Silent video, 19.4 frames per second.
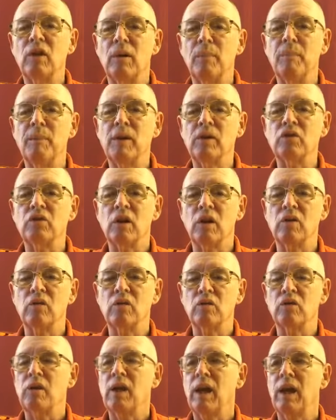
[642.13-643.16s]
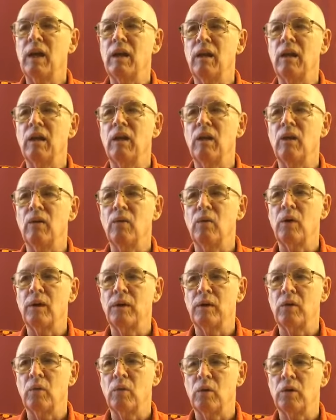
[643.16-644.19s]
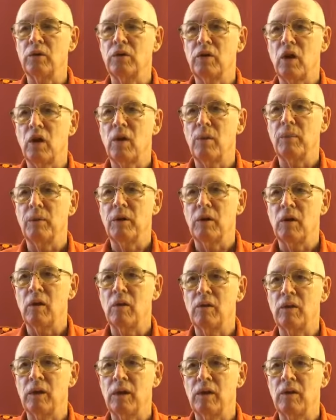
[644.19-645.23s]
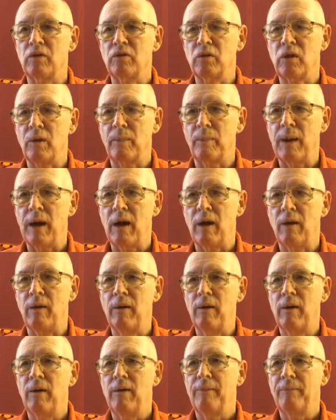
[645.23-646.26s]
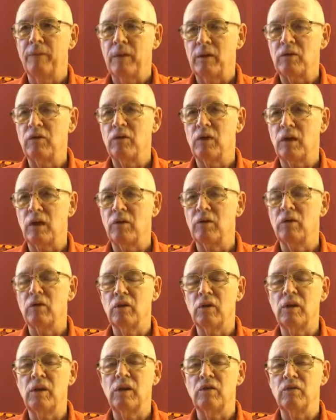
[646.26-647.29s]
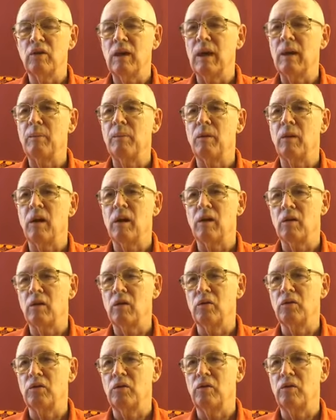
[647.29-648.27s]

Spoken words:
a misunderstanding of what the word karma yoga is about. That's another good example. I'll go do